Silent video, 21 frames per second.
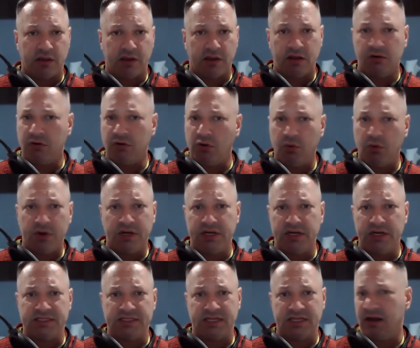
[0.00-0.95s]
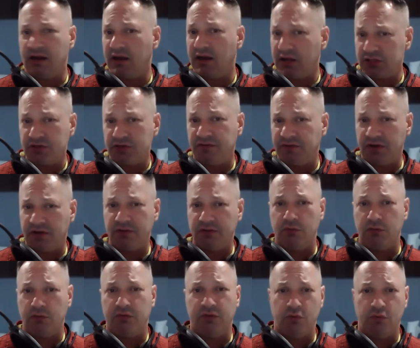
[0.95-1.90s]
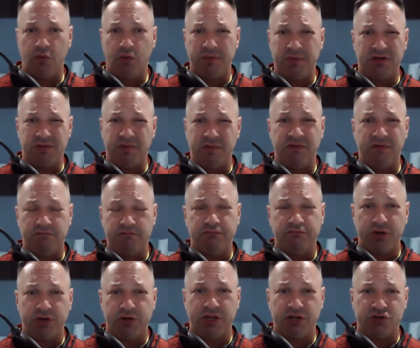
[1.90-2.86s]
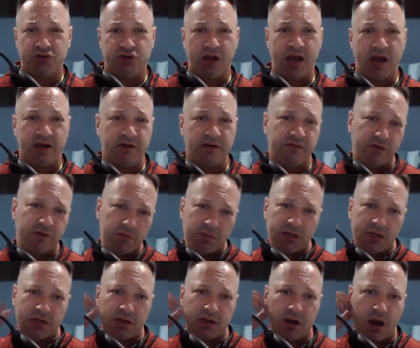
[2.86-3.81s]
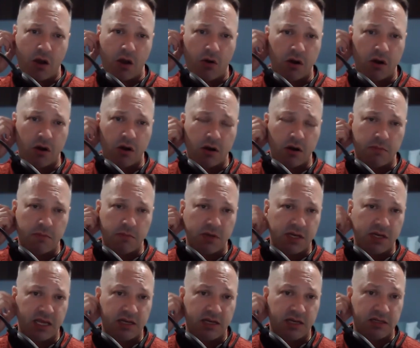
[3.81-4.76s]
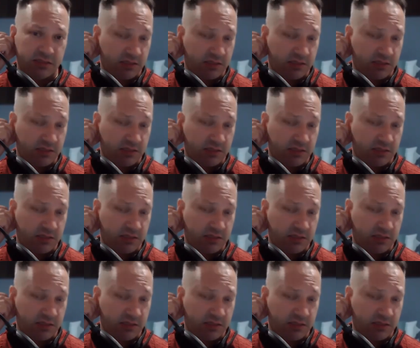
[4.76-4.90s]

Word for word: I don't know what it is. And I also found the women to be pretty attractive in Mindanao. Again,